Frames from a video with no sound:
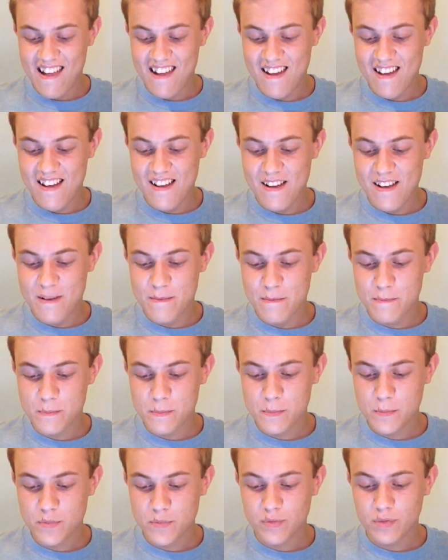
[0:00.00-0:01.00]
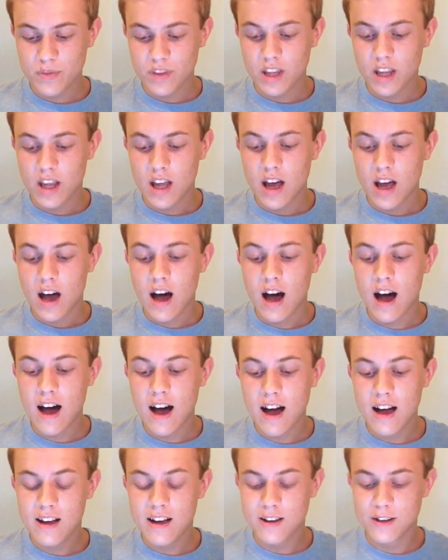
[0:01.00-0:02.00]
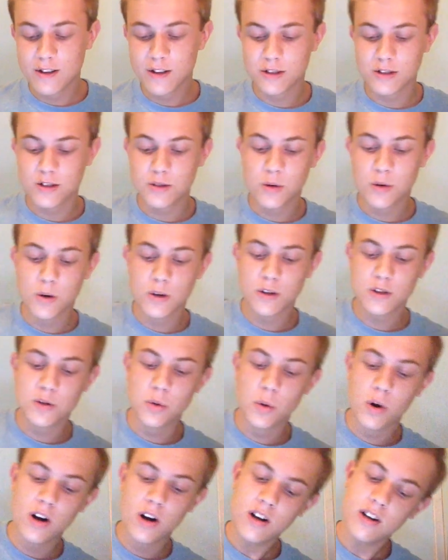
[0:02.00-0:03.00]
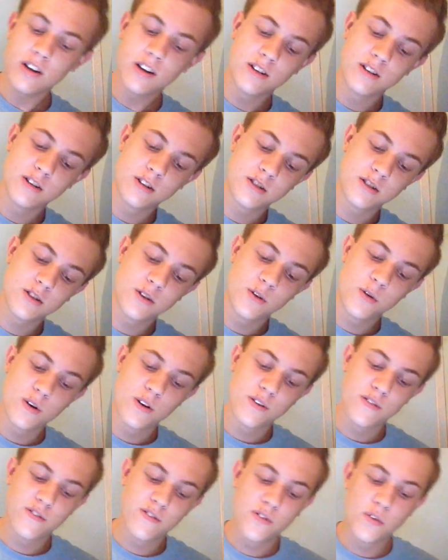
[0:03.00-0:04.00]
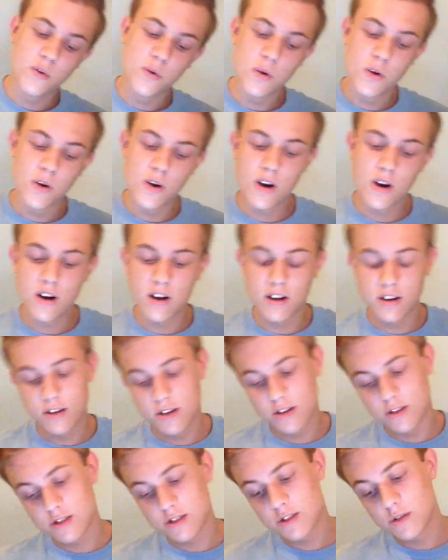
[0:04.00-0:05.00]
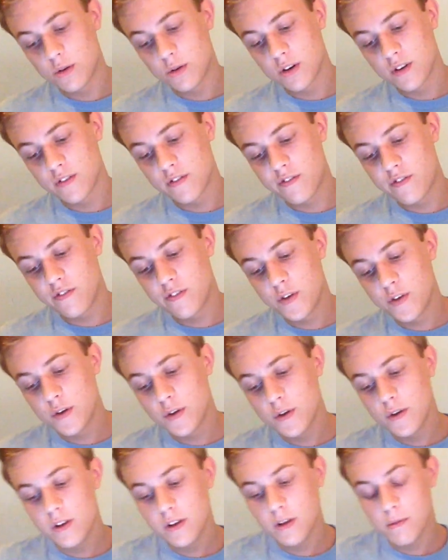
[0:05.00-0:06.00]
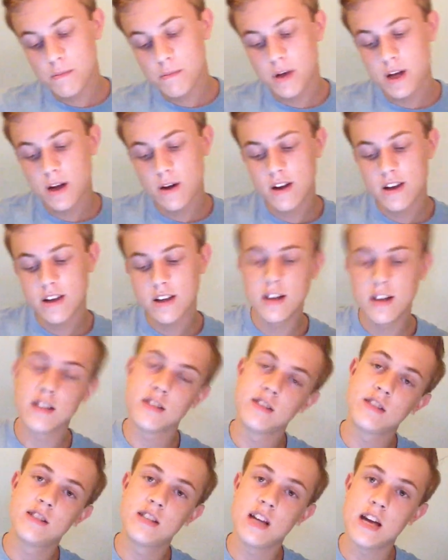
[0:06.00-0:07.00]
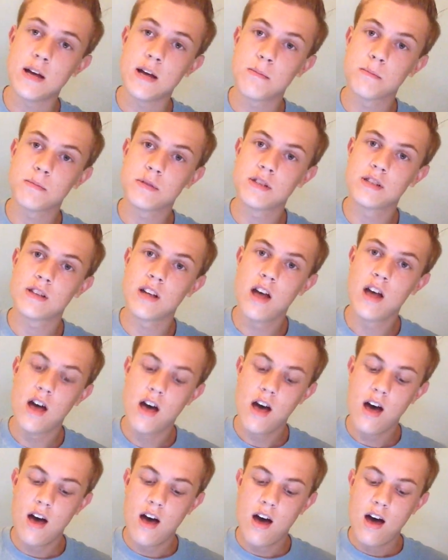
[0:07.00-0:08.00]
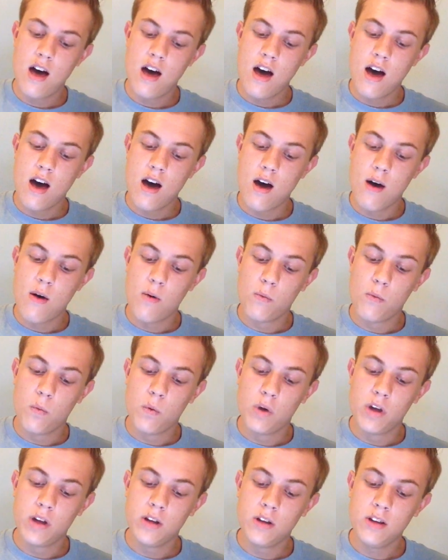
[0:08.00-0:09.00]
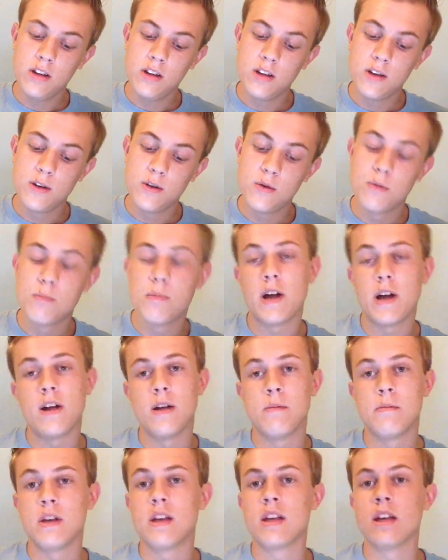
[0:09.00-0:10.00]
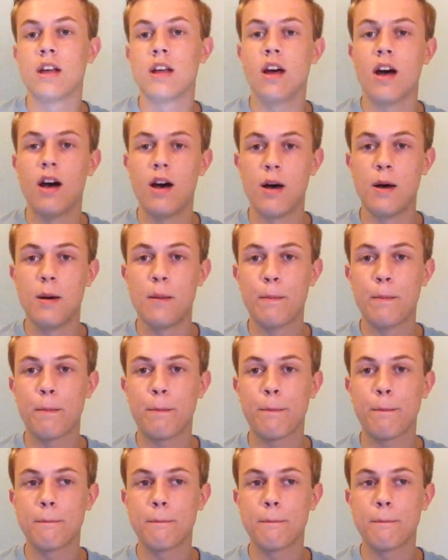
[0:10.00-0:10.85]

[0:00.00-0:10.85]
um, I underscore twerk underscore for underscore food period stamps. Will you marry me? Um,